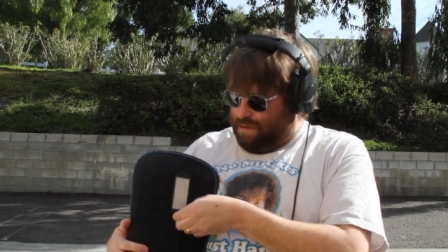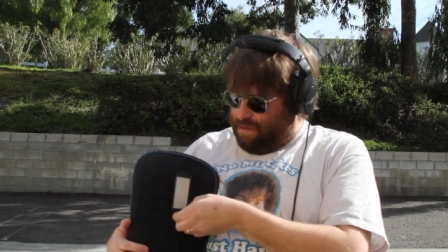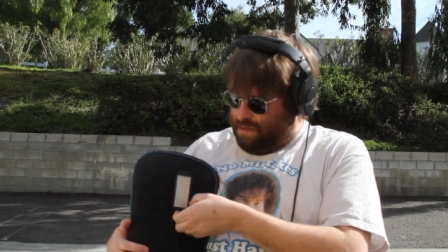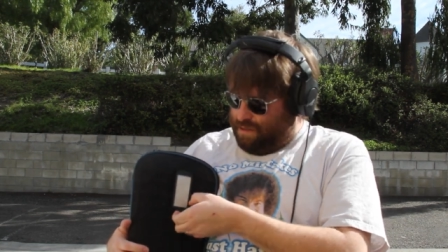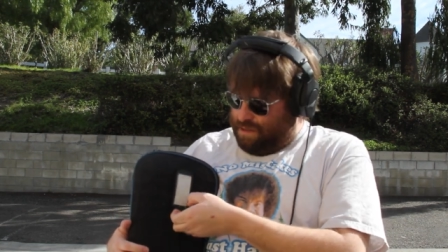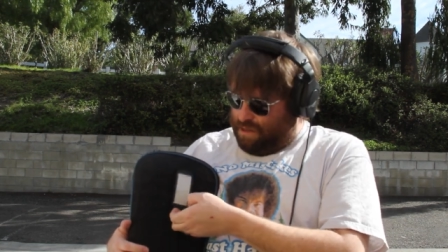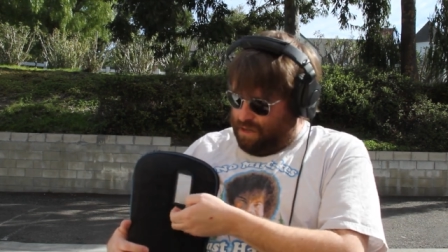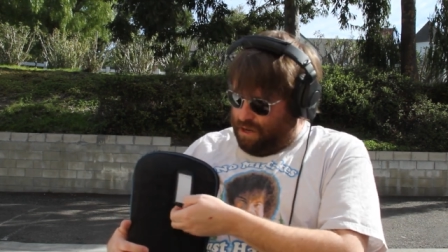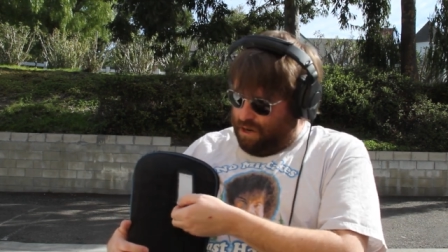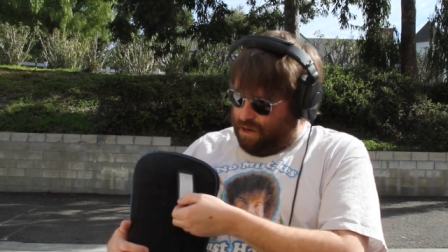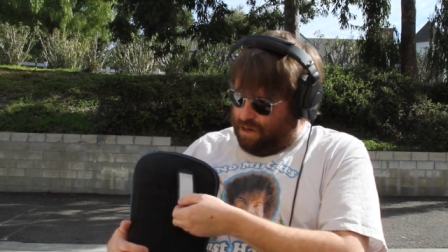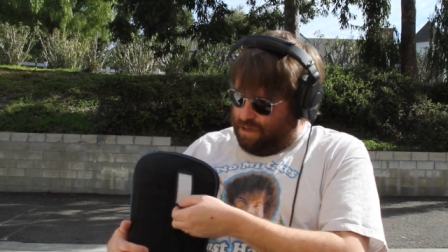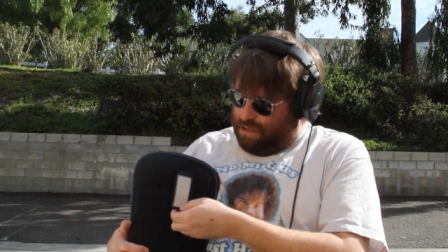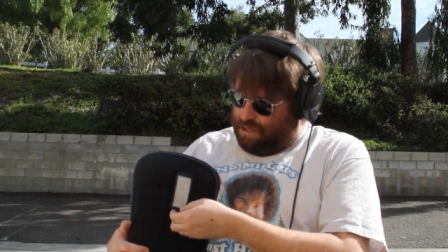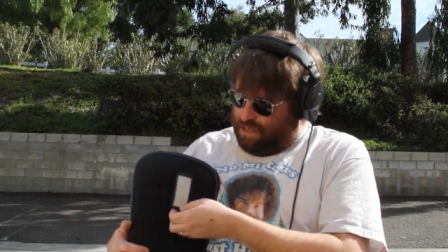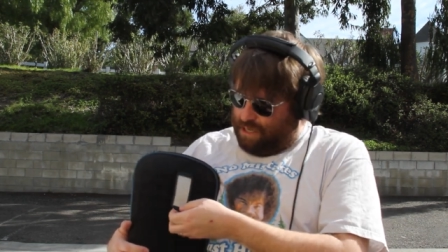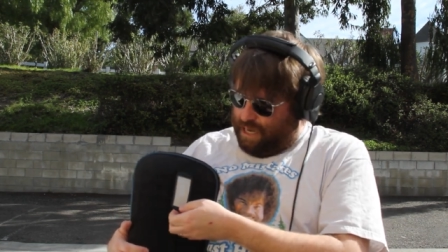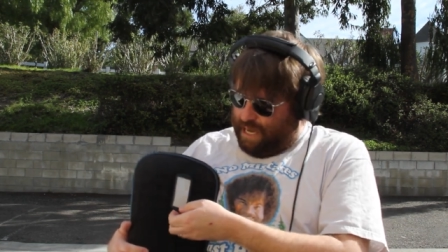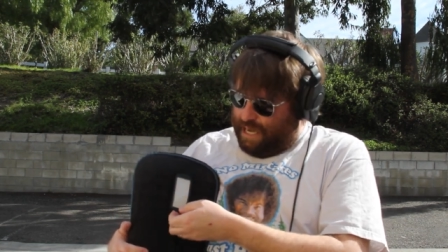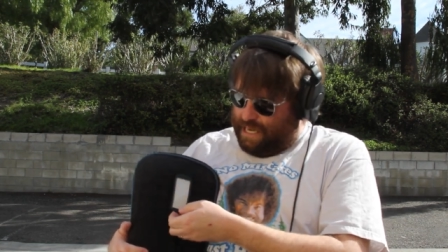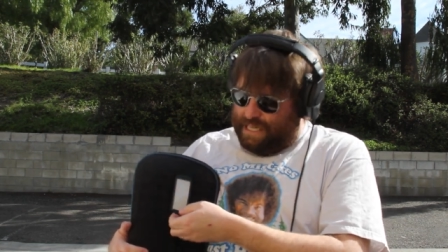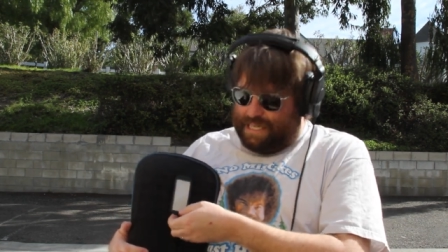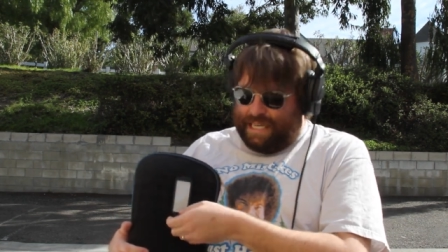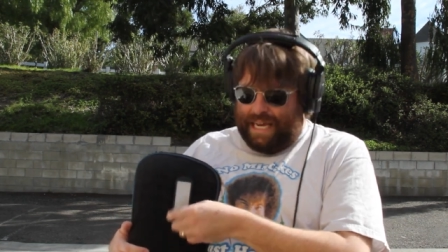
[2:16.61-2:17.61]
This card
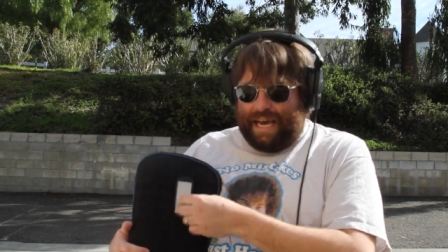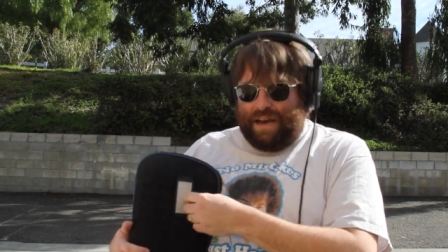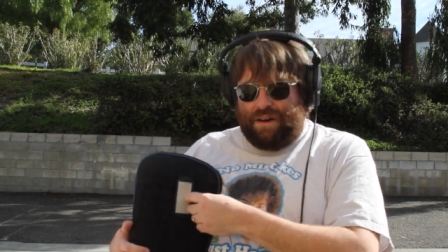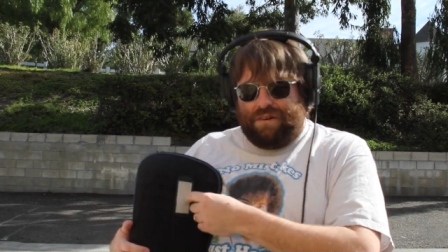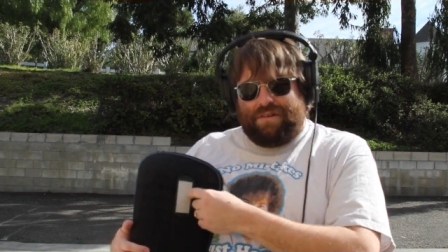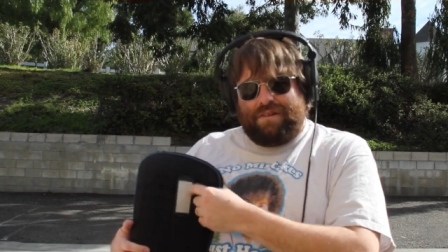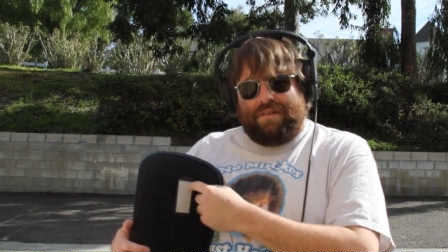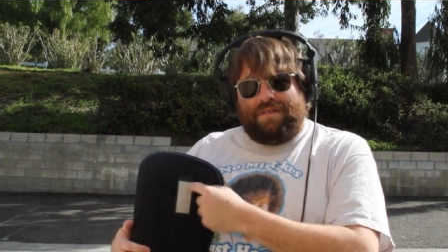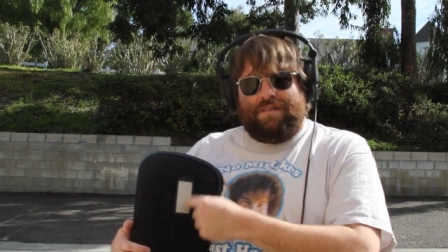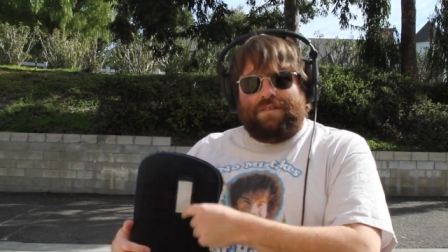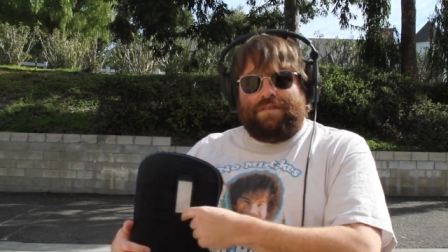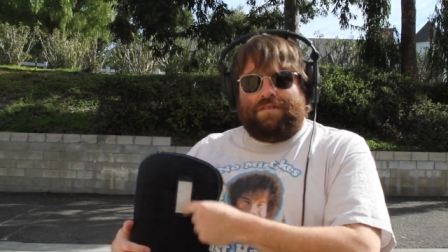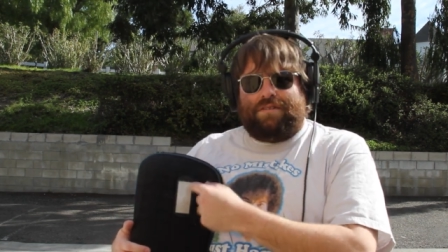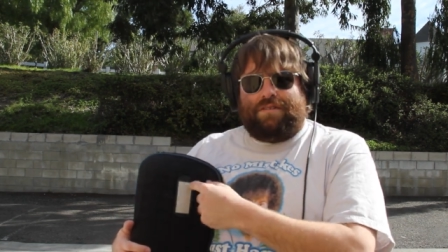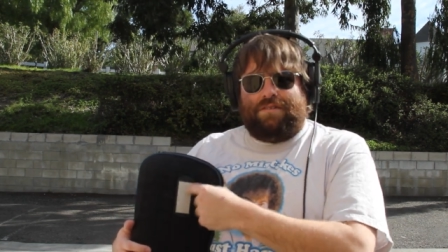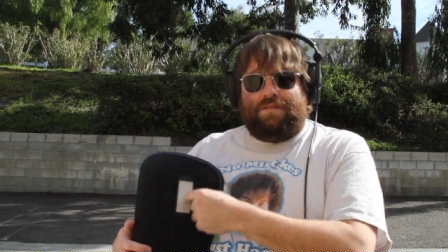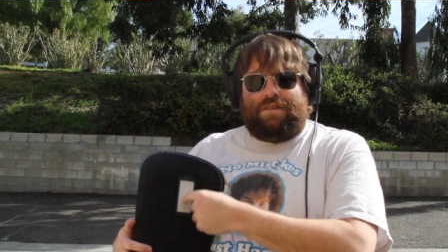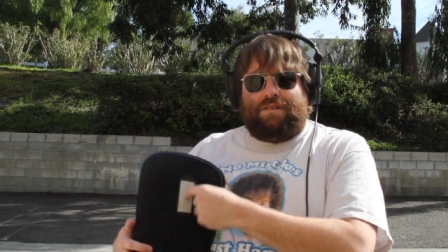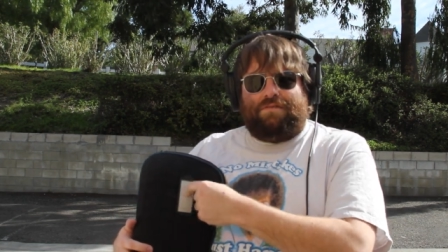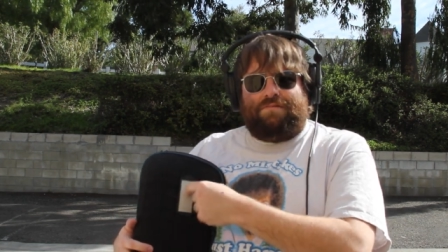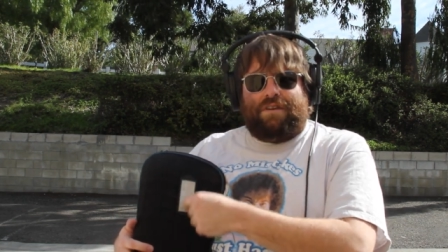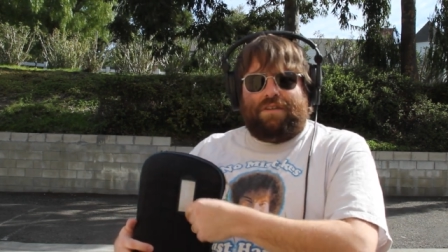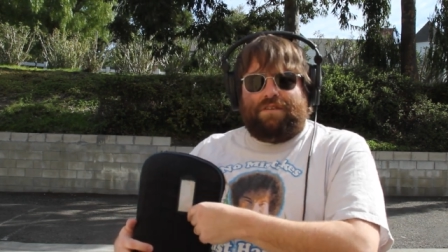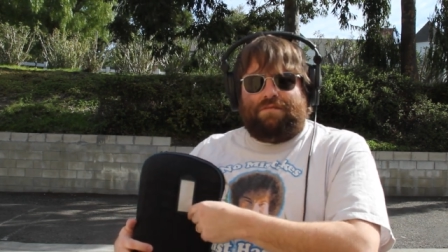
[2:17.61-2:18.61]
slides out so you
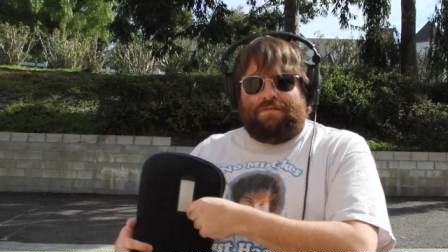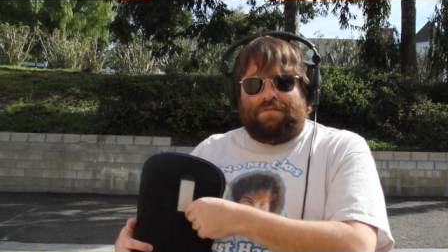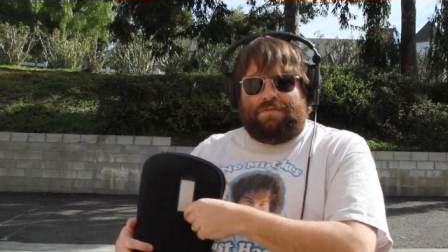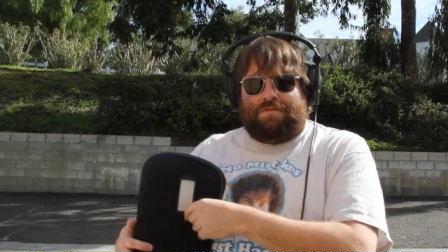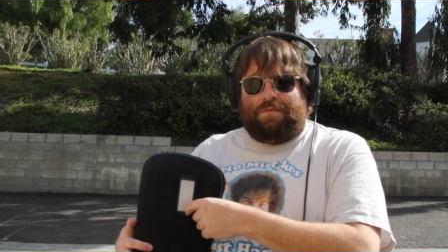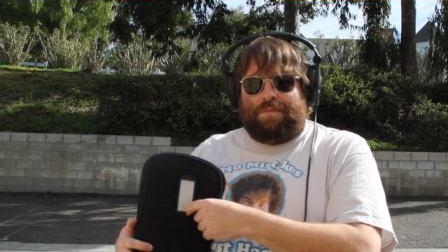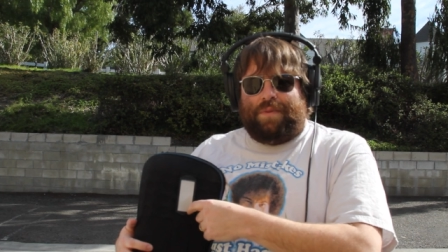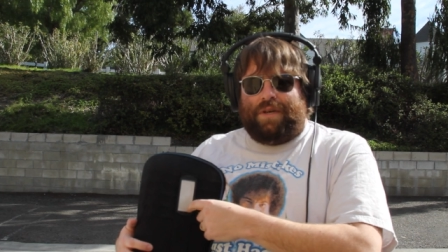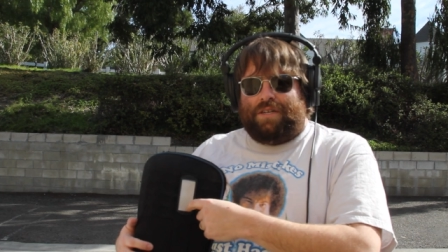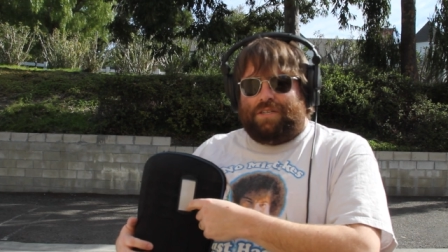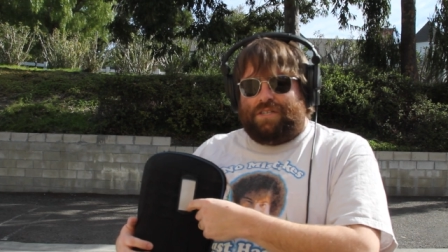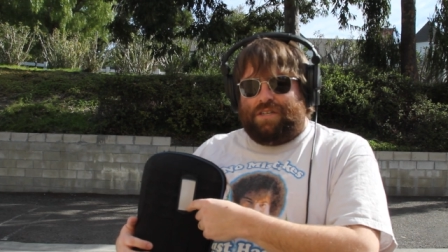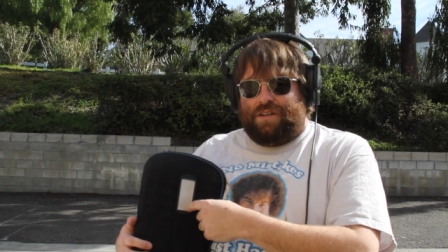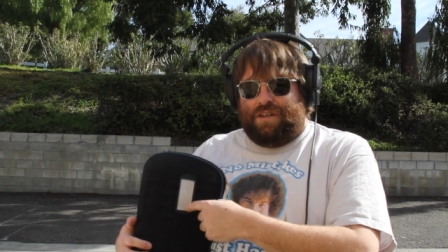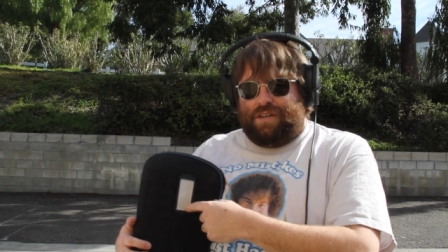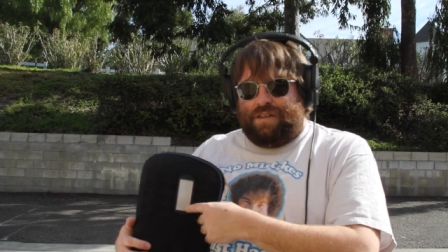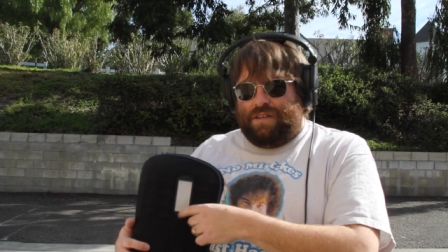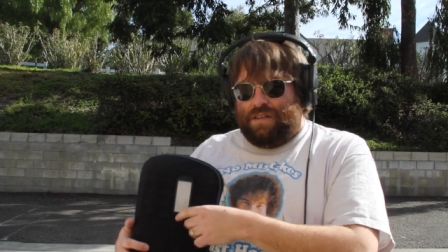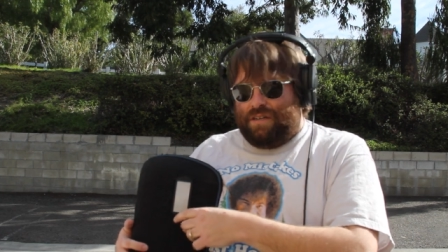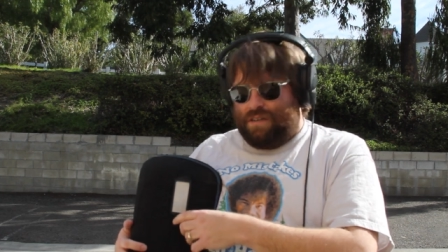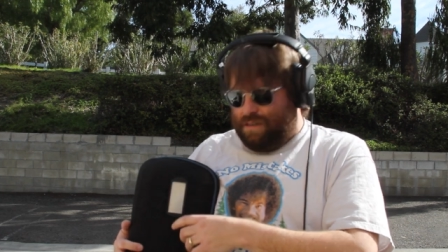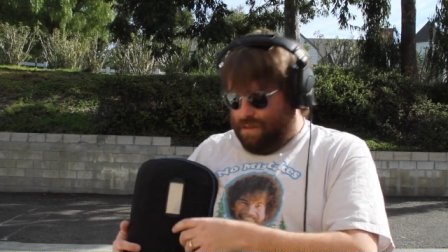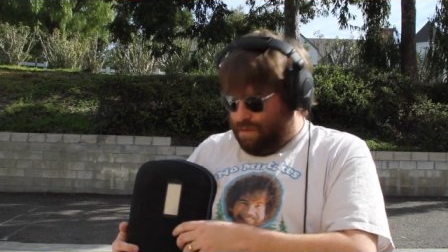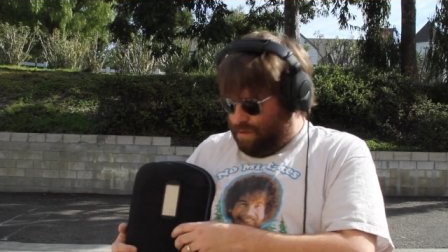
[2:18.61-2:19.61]
can write your information on
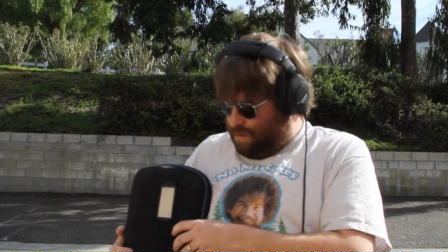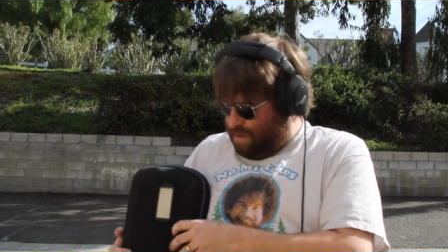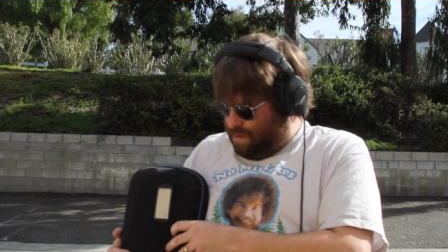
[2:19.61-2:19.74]
here.